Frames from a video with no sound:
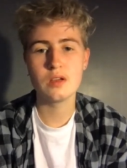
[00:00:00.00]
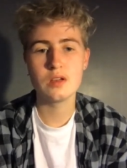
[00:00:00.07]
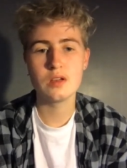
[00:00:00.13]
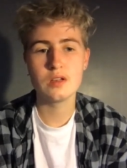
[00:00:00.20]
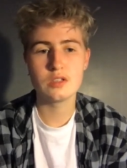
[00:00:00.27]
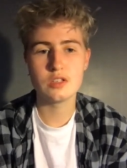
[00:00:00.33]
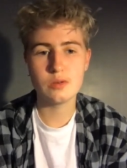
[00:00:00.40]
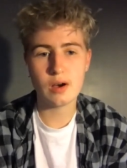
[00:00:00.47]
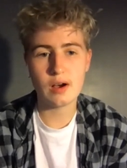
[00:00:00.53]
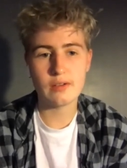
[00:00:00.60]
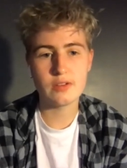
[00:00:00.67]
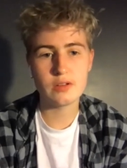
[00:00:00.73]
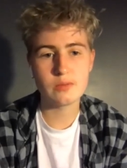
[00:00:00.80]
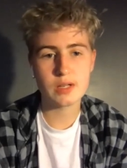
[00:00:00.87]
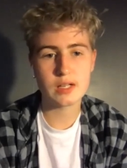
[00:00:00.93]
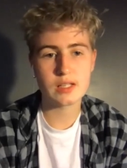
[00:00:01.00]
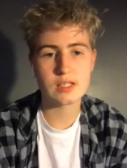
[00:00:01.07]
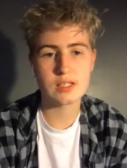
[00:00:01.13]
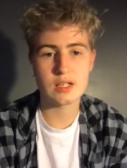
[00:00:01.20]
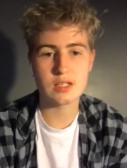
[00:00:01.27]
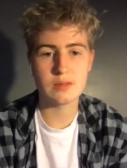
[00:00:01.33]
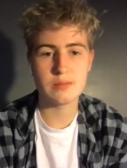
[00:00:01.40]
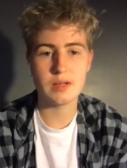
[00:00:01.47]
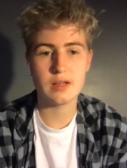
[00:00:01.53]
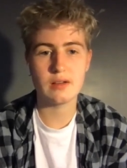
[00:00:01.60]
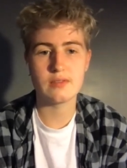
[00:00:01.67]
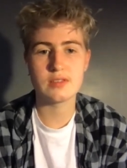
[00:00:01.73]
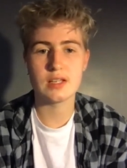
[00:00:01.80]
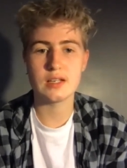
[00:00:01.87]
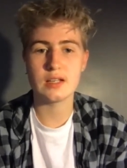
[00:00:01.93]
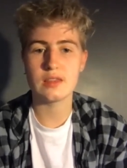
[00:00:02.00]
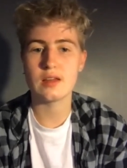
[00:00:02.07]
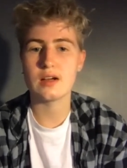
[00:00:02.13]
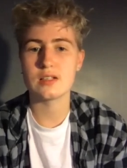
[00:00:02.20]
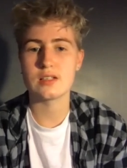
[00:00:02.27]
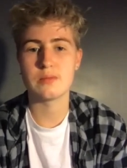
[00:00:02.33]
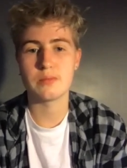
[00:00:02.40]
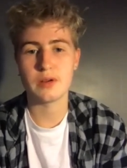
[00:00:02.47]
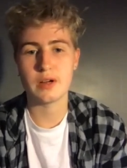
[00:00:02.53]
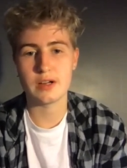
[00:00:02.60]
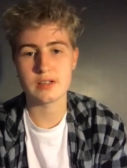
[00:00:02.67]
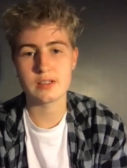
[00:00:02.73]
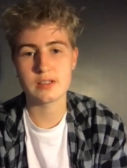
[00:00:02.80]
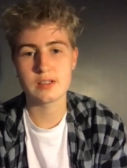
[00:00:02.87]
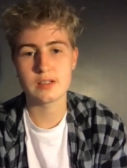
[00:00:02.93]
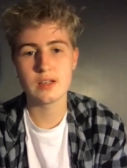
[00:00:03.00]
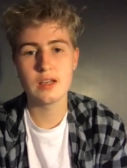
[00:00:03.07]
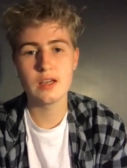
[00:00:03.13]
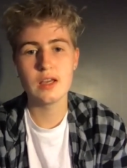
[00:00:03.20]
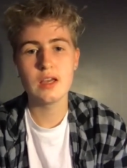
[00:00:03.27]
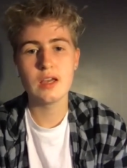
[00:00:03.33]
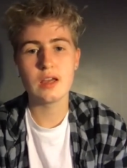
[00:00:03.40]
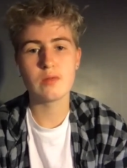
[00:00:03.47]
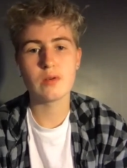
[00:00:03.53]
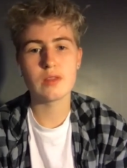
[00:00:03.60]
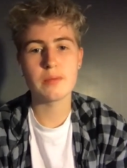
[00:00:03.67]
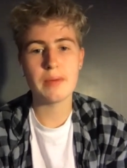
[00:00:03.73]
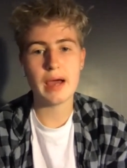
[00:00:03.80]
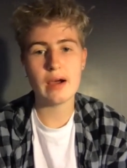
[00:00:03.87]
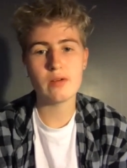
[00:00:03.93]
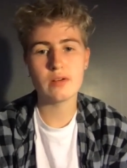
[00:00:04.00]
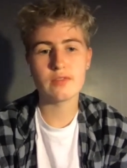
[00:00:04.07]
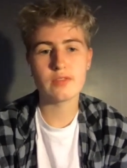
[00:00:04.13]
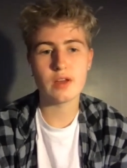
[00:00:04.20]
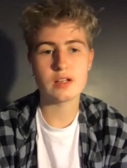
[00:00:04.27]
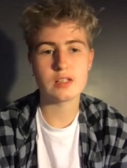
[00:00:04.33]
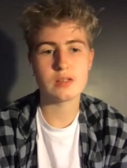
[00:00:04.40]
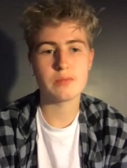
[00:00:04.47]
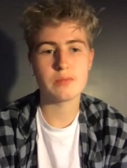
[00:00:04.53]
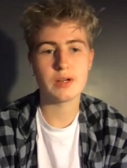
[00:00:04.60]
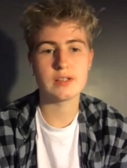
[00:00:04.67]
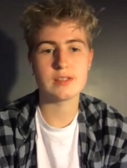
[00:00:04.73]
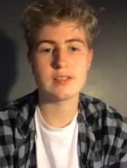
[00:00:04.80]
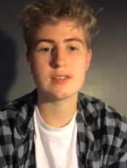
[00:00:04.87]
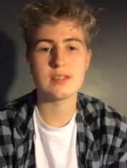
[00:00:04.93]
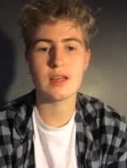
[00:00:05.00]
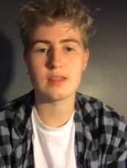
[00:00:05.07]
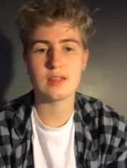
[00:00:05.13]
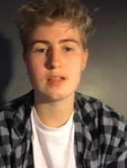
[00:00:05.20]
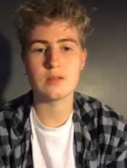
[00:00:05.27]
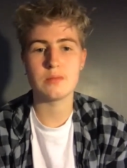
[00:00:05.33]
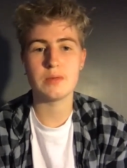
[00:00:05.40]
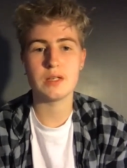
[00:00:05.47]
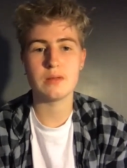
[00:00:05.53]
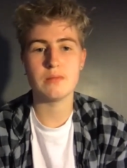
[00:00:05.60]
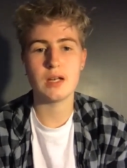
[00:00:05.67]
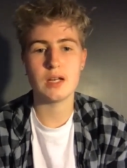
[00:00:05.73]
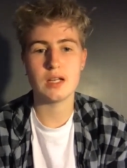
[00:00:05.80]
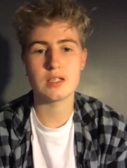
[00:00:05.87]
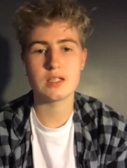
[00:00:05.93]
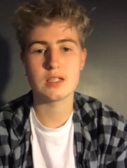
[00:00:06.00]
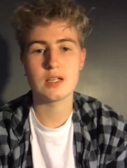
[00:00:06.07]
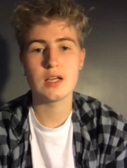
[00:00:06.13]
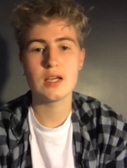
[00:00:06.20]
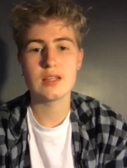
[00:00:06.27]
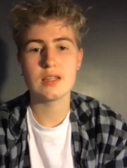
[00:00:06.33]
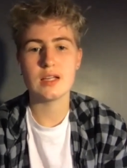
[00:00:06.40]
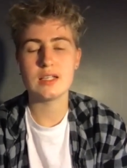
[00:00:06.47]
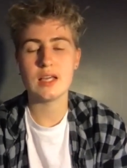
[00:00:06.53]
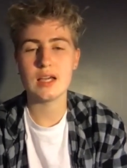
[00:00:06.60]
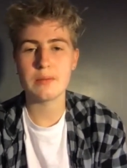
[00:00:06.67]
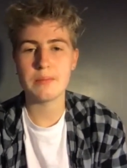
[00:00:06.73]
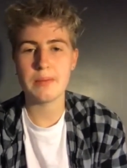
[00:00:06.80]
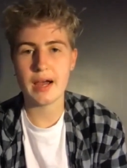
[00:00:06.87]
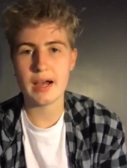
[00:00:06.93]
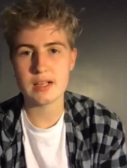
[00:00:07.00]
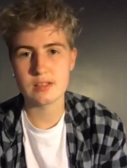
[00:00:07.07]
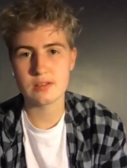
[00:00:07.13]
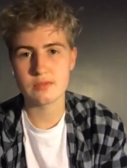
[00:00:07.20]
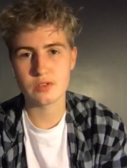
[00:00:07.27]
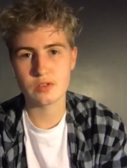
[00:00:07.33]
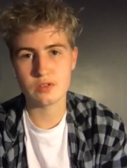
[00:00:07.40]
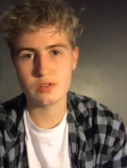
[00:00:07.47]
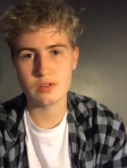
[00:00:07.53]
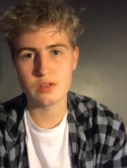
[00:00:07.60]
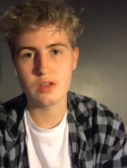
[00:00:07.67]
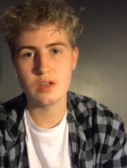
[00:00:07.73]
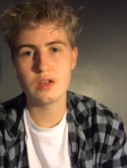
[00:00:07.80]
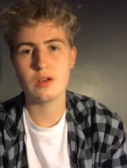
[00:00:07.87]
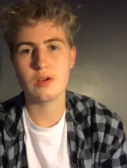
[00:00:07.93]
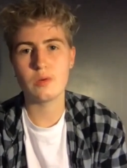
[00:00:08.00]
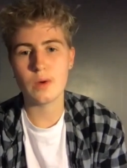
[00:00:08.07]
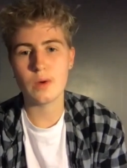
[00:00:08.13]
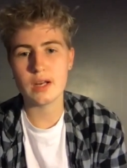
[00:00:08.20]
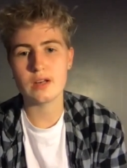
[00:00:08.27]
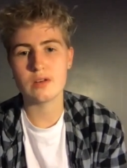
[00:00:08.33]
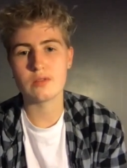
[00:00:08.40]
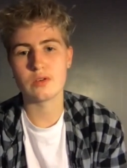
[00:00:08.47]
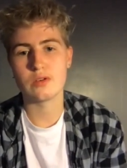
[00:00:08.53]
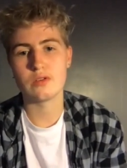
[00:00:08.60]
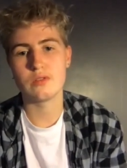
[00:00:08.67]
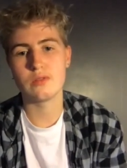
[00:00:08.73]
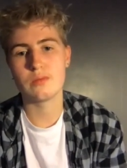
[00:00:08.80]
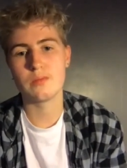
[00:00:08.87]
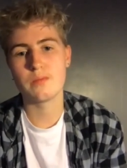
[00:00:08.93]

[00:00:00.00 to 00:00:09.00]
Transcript: Too often, we hear the sentiment of sending thoughts and prayers and while the power of thoughts and prayers is nothing to be diminished, they take a passive role, a waiting role.